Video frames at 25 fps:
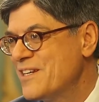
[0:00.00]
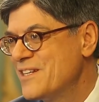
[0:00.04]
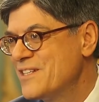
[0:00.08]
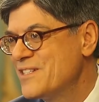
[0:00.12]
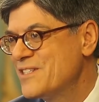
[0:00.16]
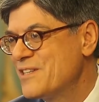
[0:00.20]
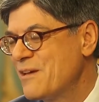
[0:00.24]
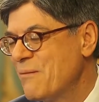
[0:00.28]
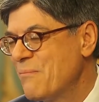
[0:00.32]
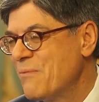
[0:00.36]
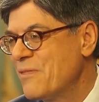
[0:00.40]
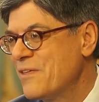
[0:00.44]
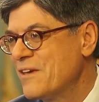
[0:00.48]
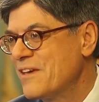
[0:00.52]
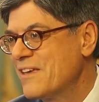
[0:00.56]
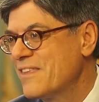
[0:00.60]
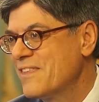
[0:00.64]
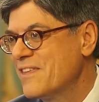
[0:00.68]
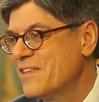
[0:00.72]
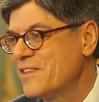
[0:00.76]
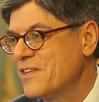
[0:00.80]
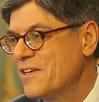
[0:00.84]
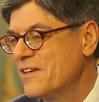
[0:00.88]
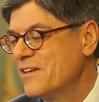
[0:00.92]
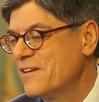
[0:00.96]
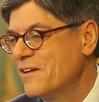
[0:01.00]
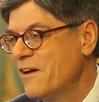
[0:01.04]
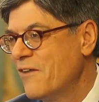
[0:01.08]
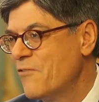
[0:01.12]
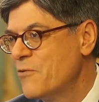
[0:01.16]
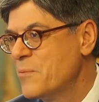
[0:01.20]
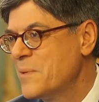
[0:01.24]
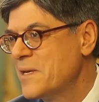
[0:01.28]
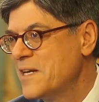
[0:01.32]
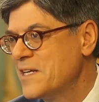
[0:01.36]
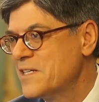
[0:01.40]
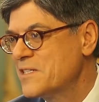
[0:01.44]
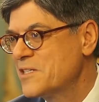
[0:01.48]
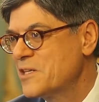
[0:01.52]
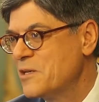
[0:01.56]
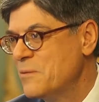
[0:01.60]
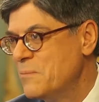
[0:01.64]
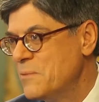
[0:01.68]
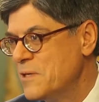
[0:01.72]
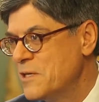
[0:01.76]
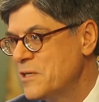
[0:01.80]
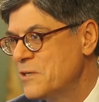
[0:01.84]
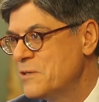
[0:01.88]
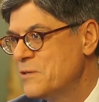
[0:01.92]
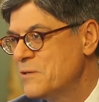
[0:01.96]
It's something that the government has
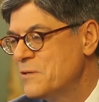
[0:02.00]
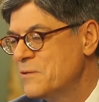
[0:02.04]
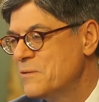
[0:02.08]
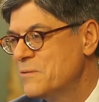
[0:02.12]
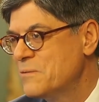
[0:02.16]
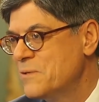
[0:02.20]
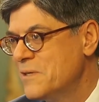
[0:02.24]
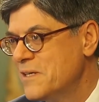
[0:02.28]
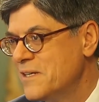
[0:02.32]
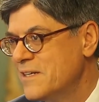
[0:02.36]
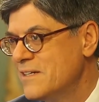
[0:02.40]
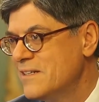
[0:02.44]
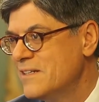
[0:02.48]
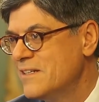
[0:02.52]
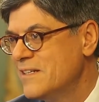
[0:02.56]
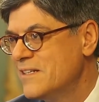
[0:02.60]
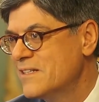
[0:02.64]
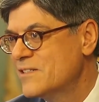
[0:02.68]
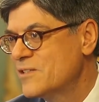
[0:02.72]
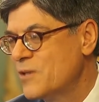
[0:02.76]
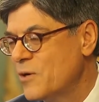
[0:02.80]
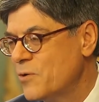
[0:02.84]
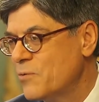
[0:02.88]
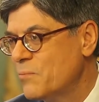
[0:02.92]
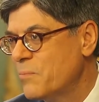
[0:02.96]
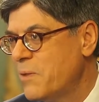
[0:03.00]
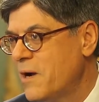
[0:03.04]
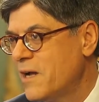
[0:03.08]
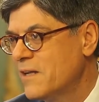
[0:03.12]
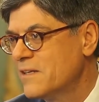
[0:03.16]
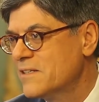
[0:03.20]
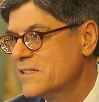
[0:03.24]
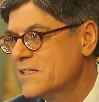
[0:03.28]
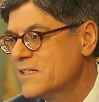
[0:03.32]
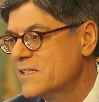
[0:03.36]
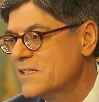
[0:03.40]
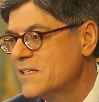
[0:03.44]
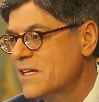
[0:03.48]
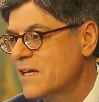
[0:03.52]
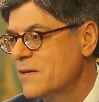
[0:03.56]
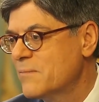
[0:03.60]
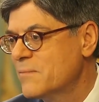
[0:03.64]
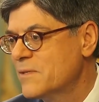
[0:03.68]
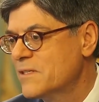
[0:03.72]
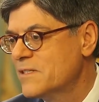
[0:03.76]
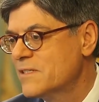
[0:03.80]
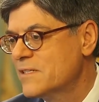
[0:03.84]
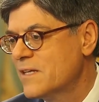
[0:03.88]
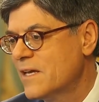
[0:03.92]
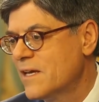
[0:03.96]
committed to in its own policy statements,